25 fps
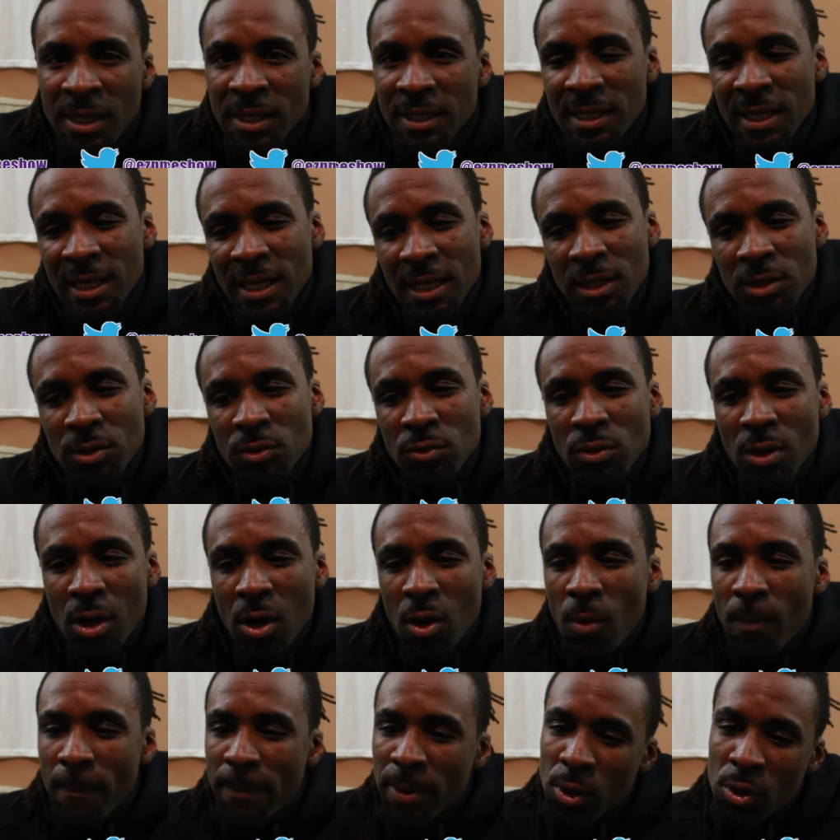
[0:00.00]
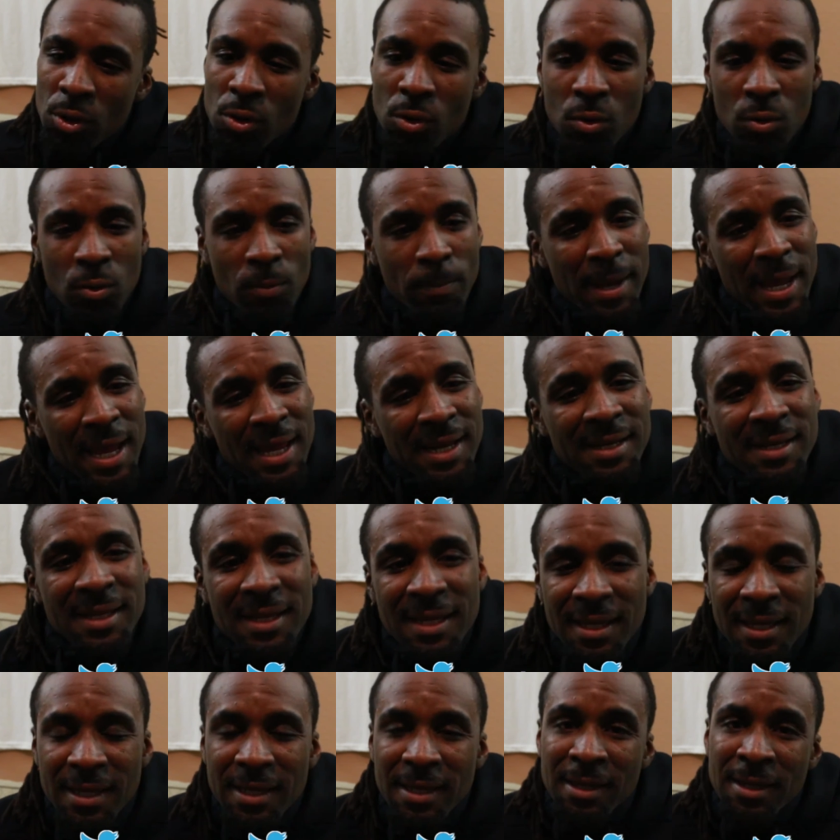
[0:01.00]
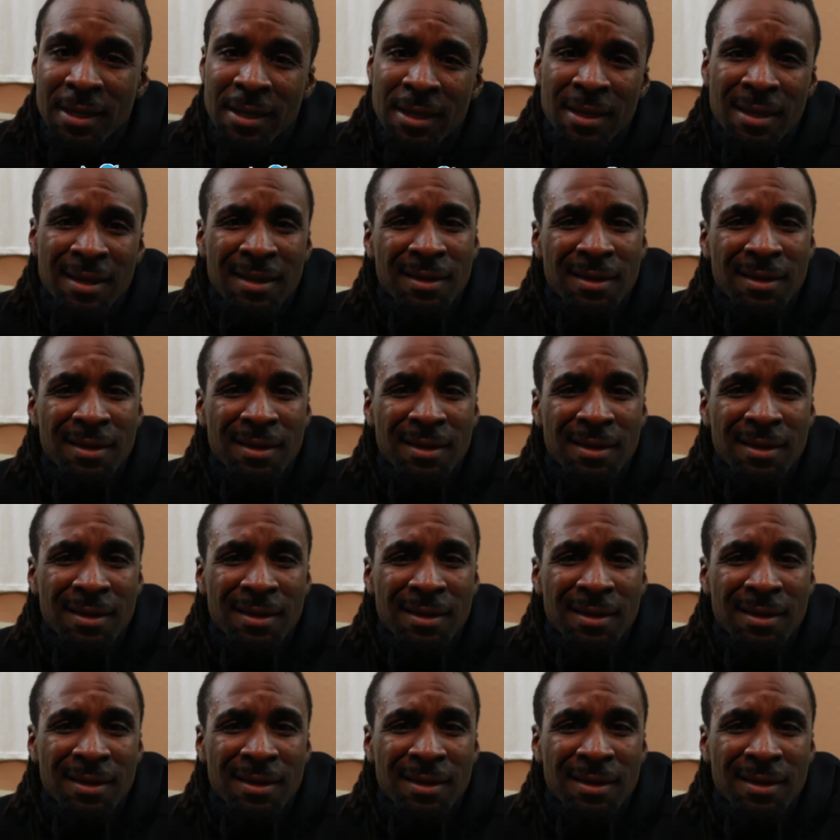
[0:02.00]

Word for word: Then you know, boom. Back then,